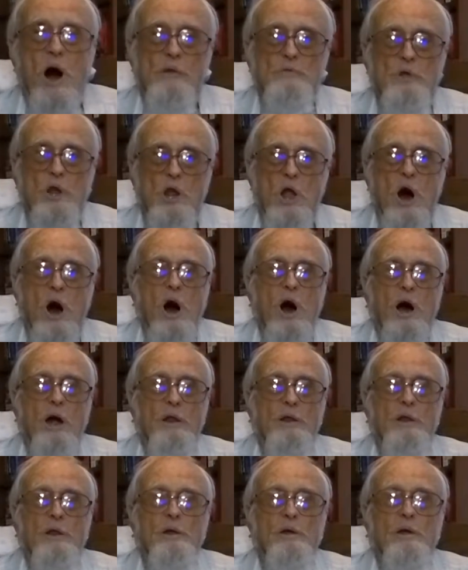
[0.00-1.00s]
on the
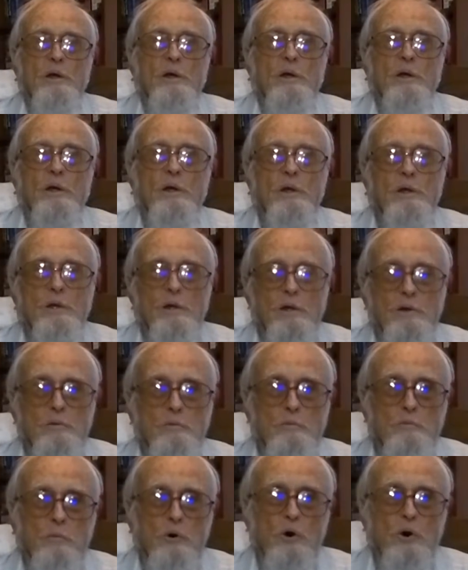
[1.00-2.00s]
lawn.
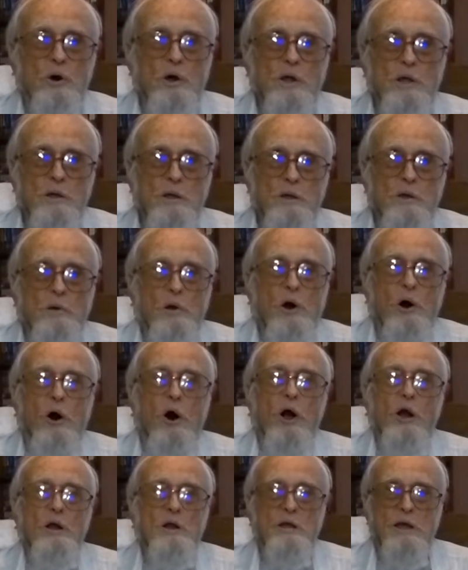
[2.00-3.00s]
And boy,
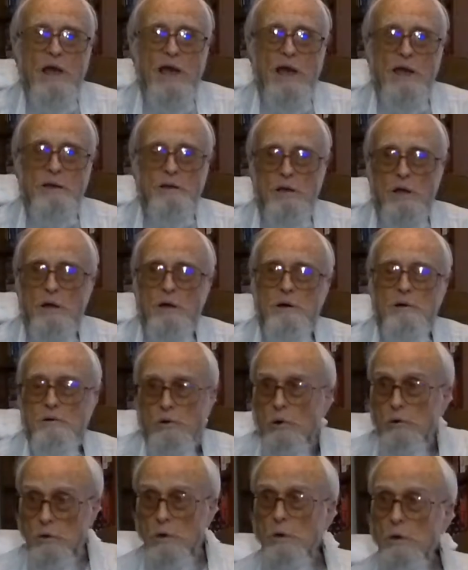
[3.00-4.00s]
our cat,
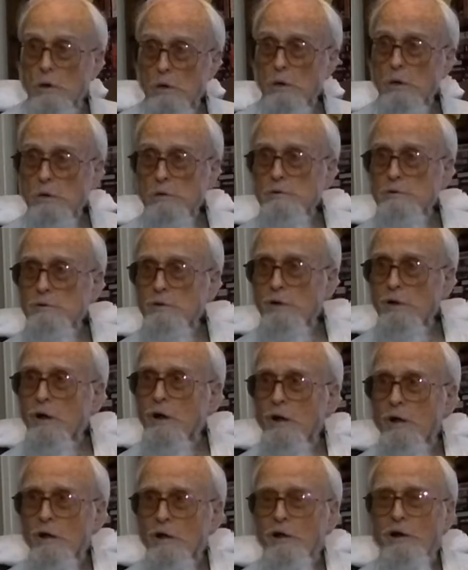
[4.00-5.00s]
who?
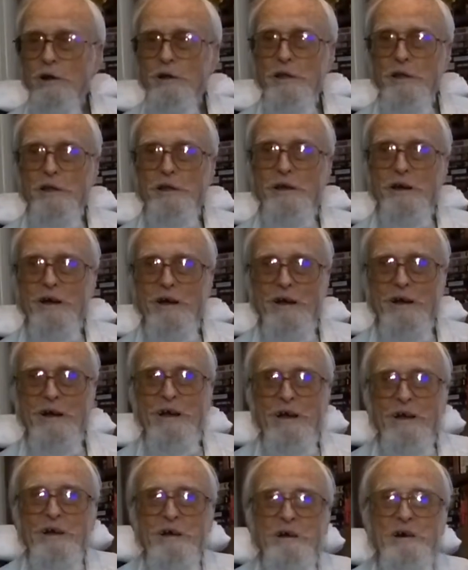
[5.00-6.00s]

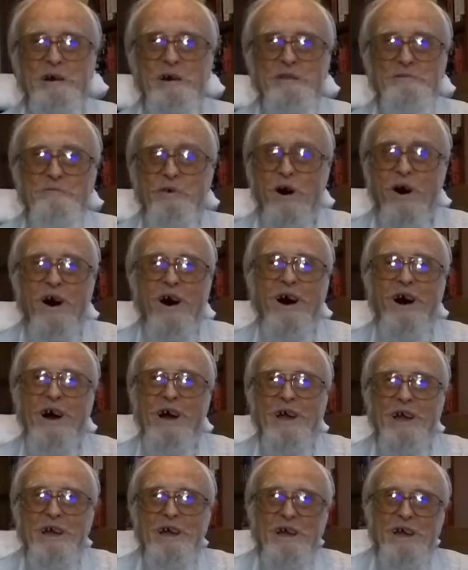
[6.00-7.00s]
And
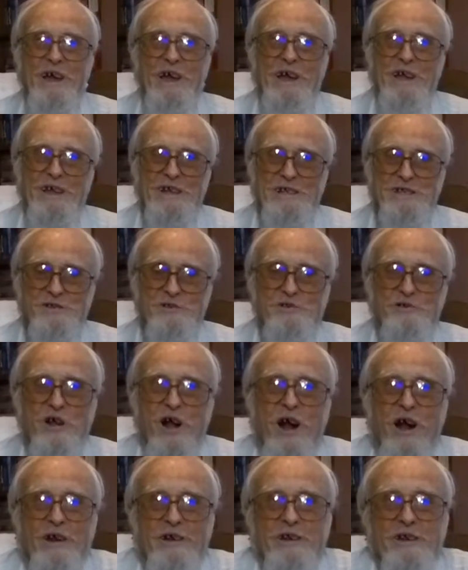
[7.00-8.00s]
boy, he
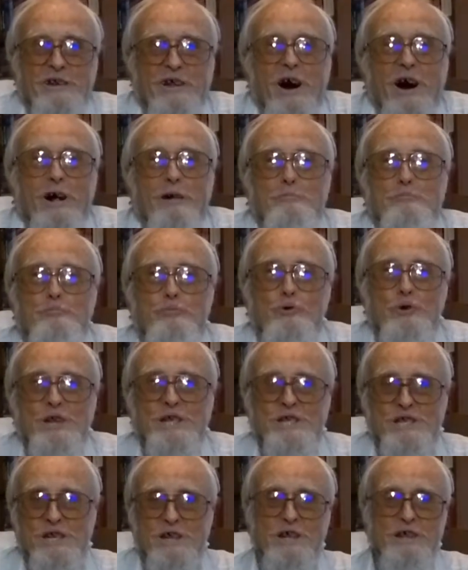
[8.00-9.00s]
started all
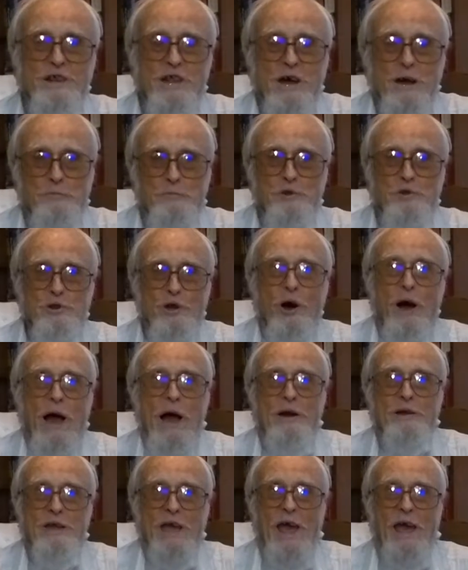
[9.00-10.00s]
bristling up, you know
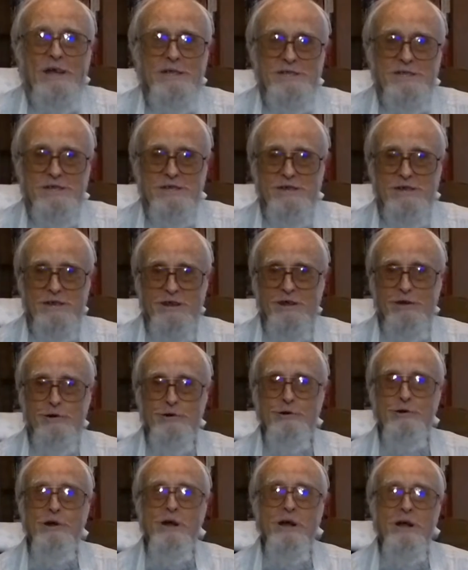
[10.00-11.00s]
how cats can
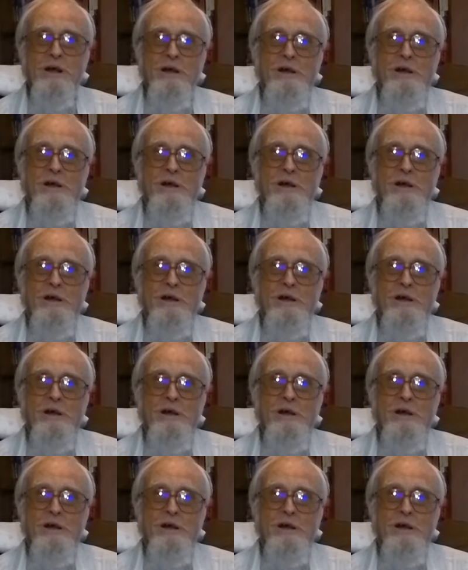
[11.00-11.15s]
do.